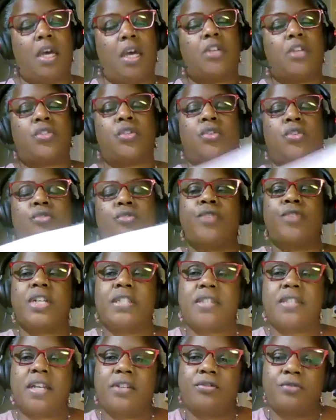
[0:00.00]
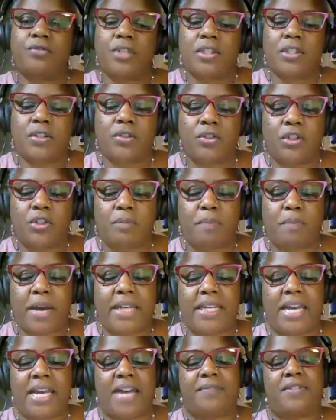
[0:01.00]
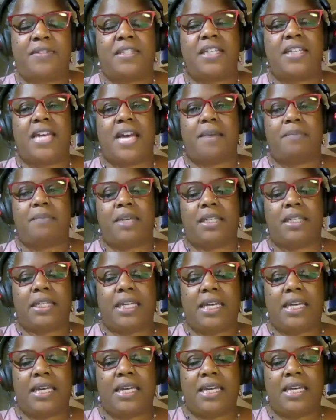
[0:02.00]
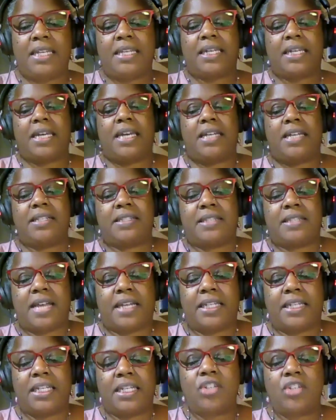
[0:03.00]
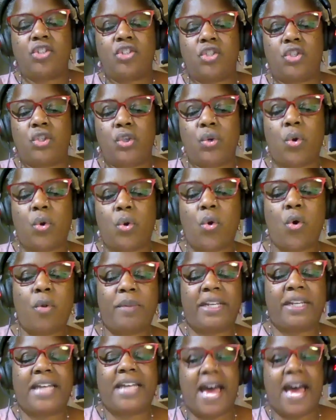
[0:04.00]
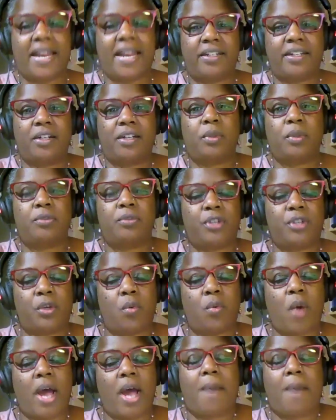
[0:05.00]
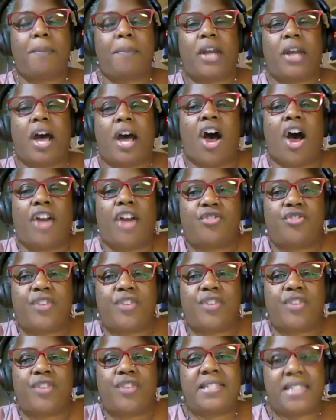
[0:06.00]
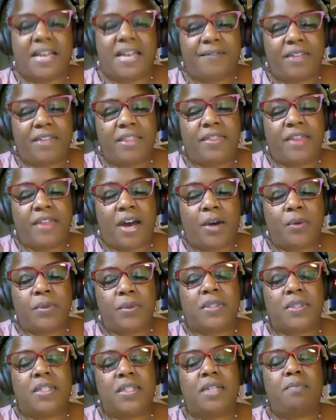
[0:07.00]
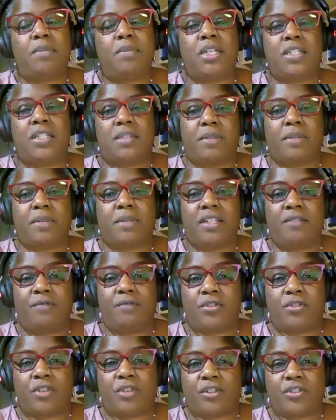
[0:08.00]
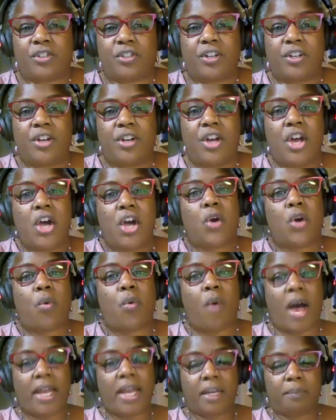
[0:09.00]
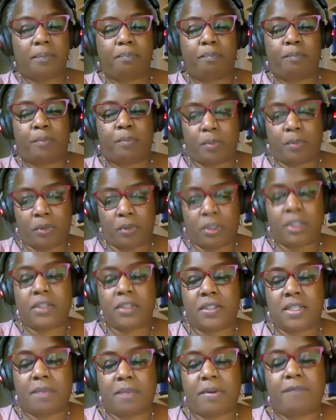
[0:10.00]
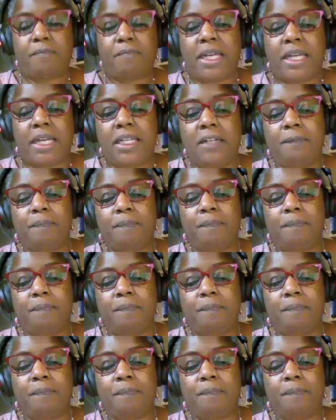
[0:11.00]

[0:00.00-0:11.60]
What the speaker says: So recent research by the FCM indicates that each new home in Canada will require about 107,000 in municipal infrastructure. Quite a good sum of money.